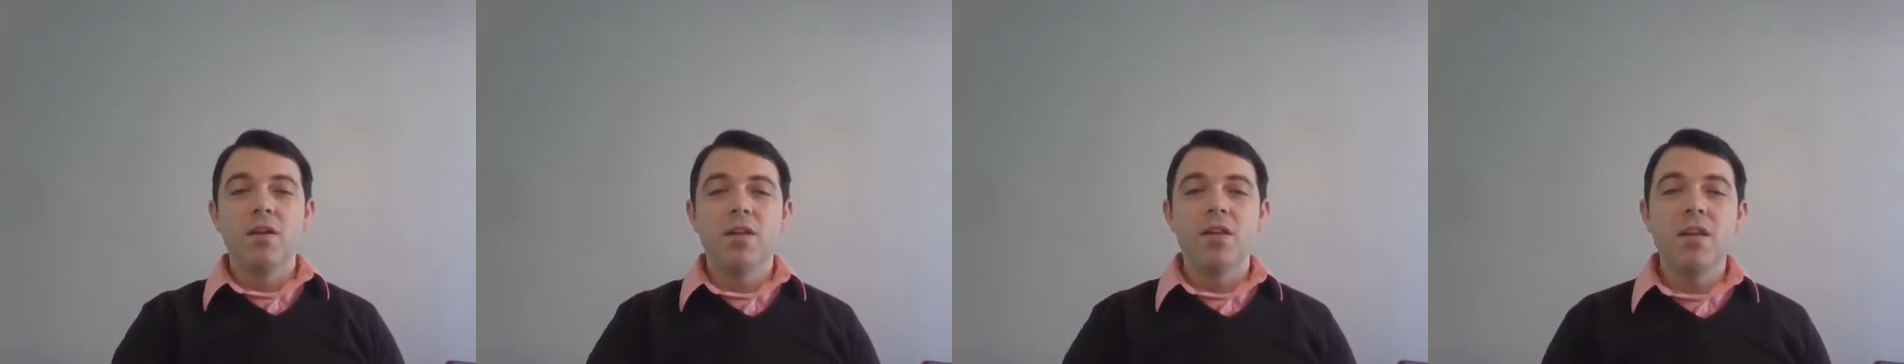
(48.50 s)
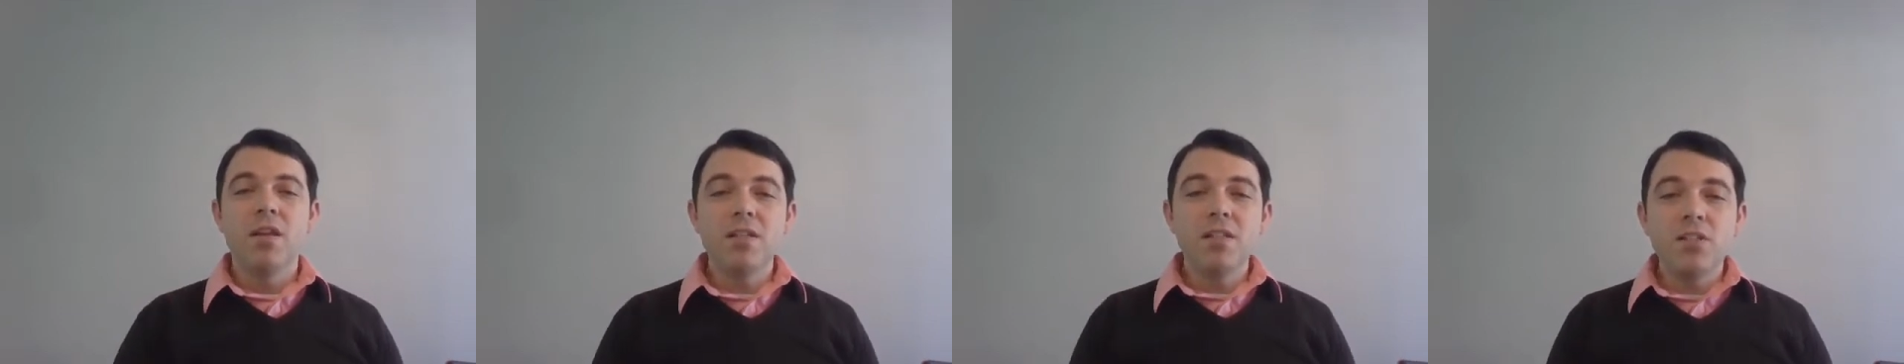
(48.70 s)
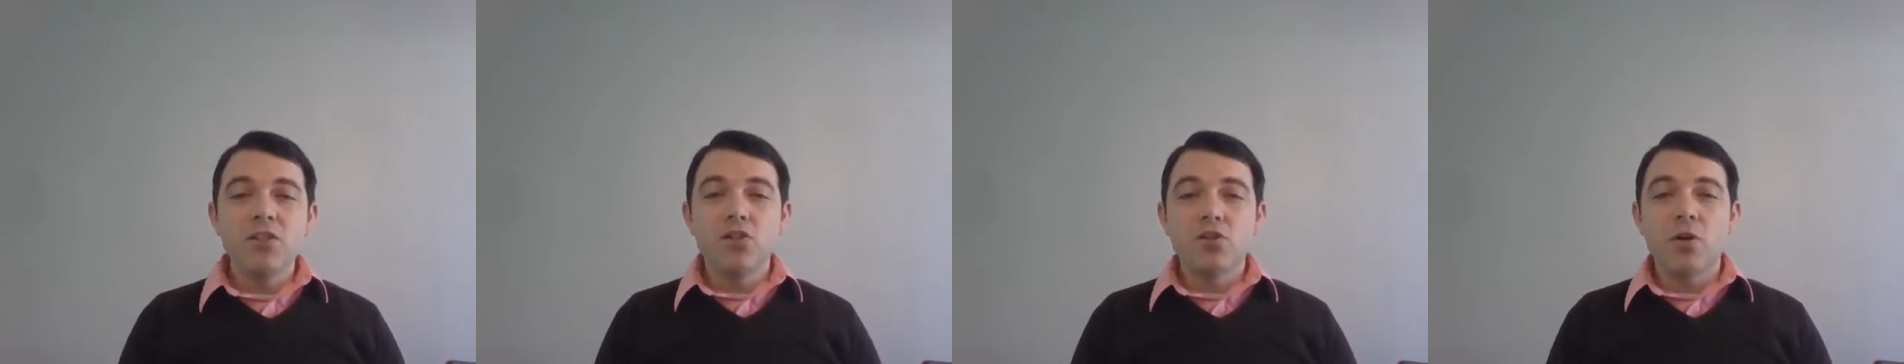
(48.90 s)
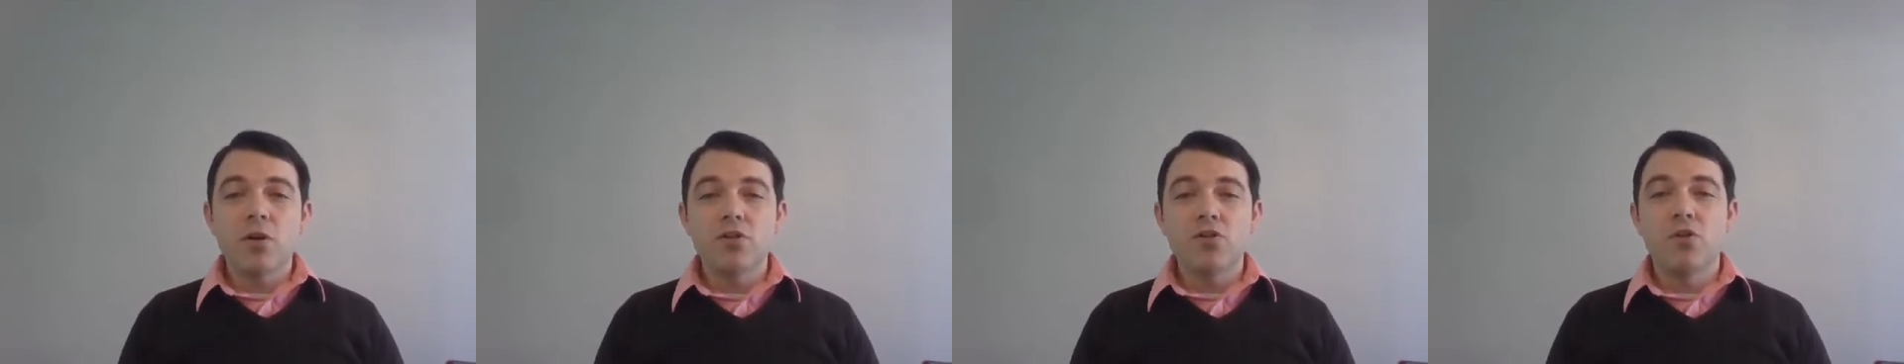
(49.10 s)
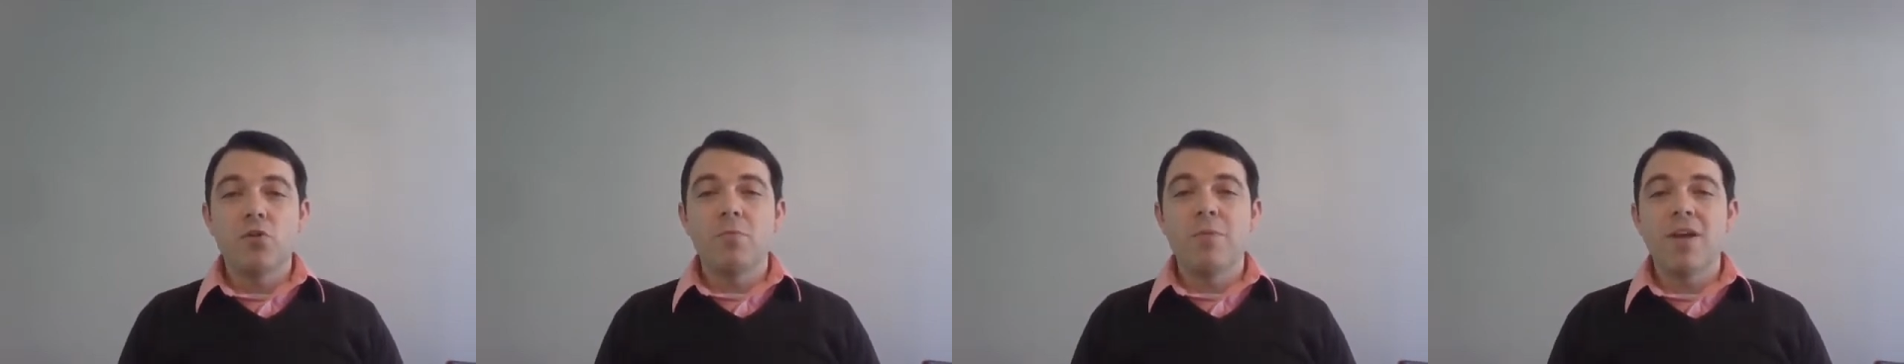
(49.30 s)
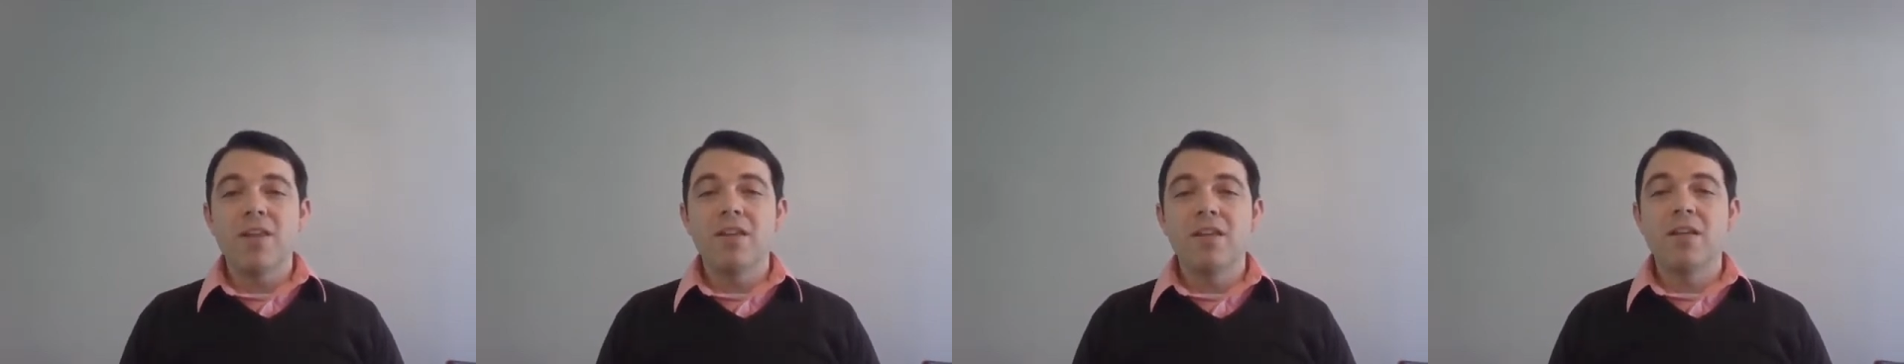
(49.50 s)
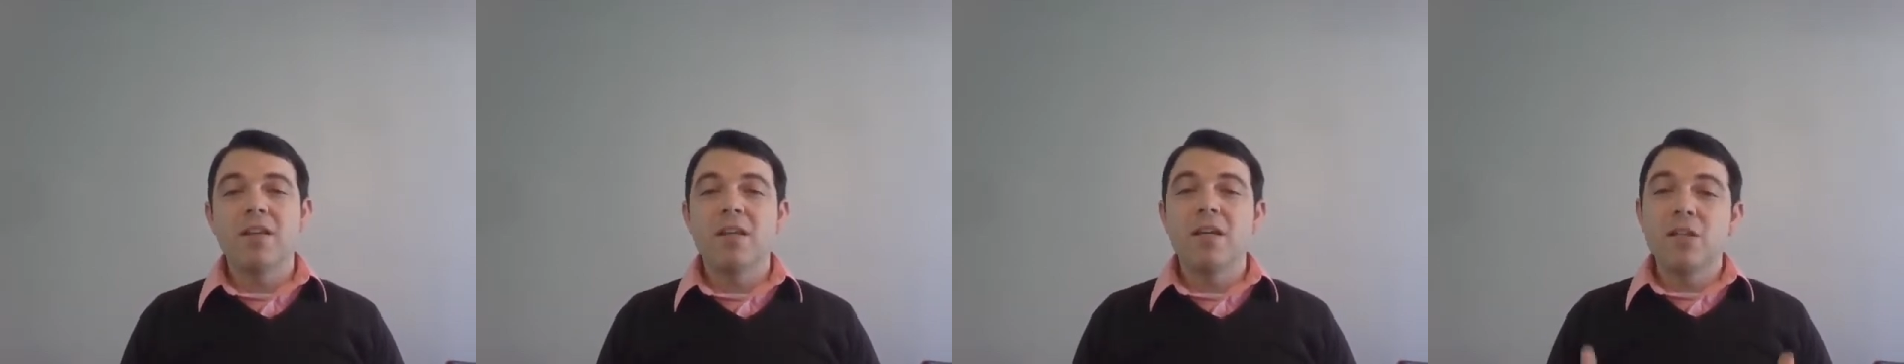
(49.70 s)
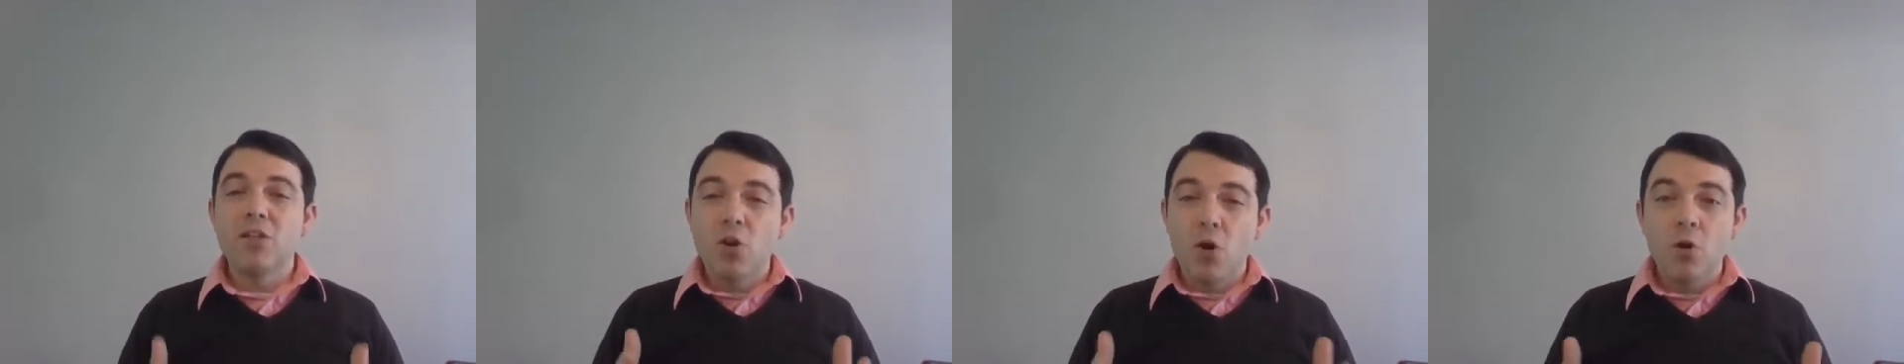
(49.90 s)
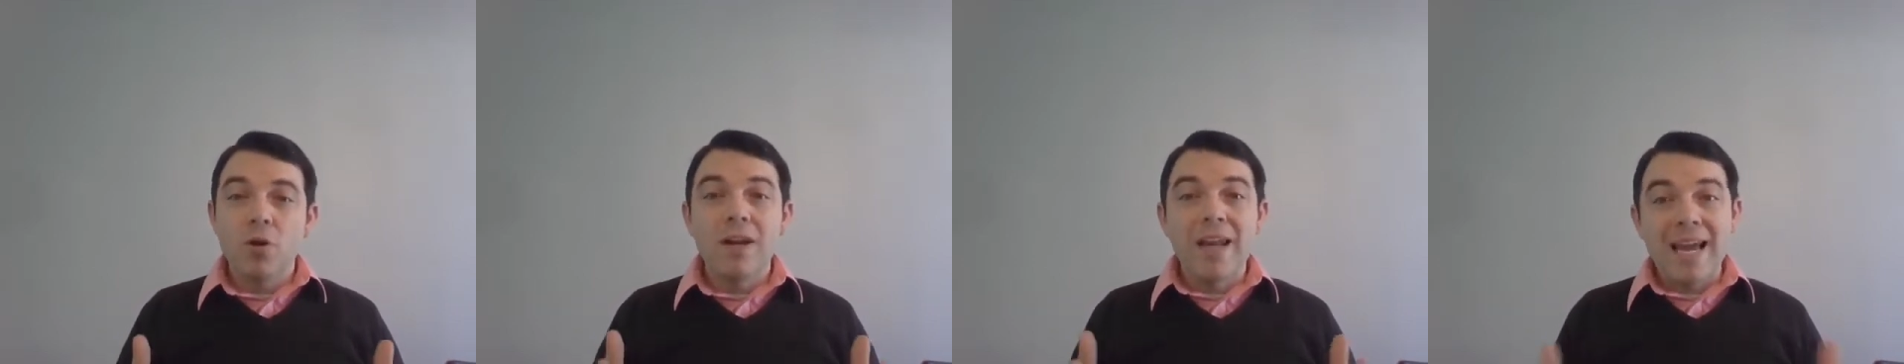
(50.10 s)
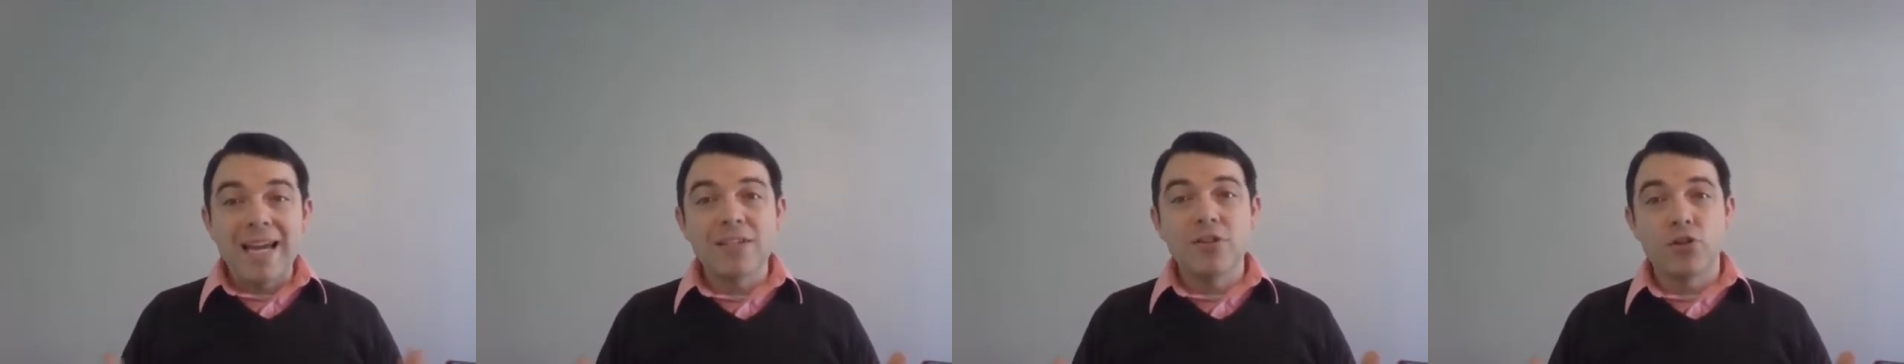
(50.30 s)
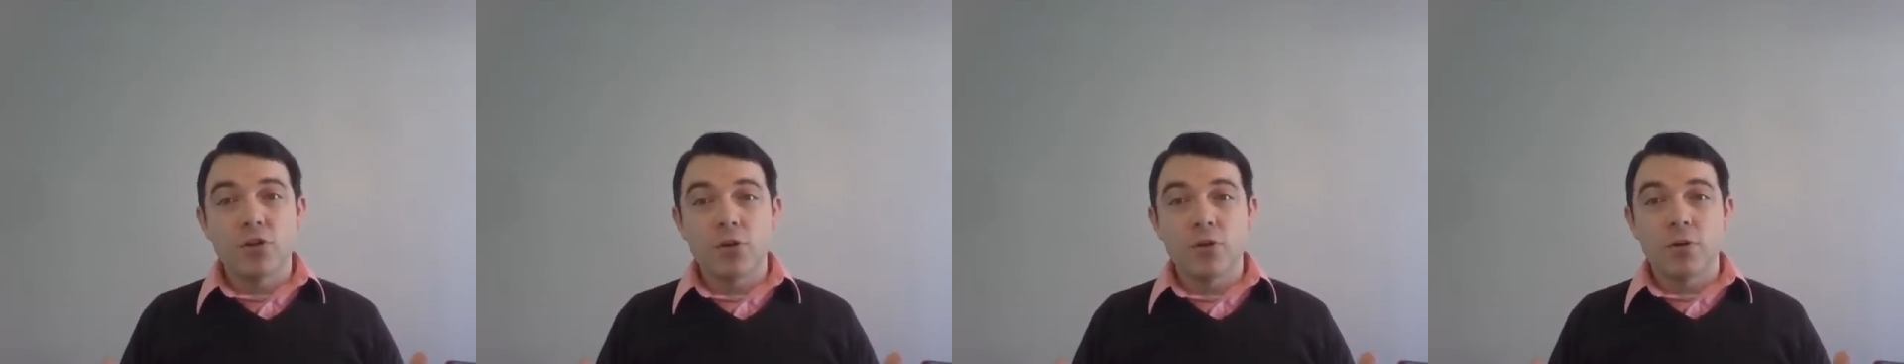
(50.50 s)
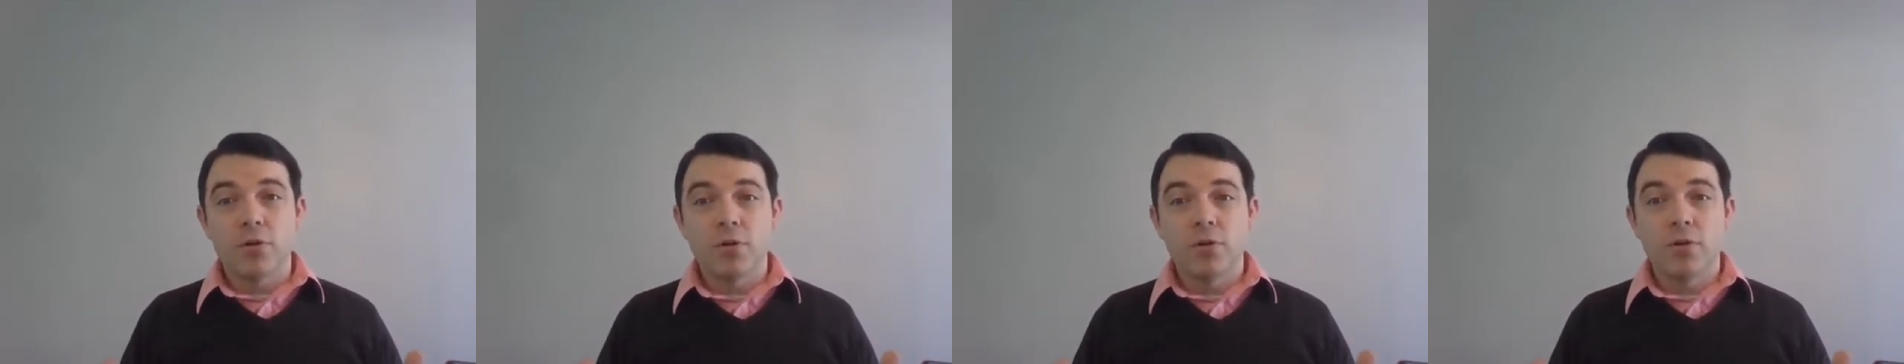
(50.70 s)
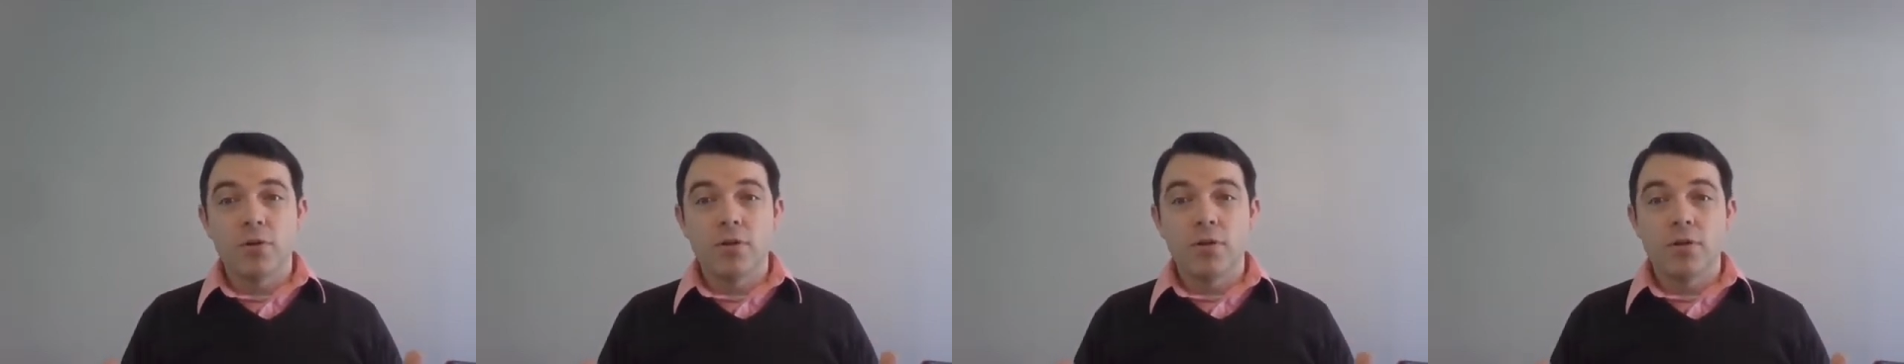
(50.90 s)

This instructional method is called lecture.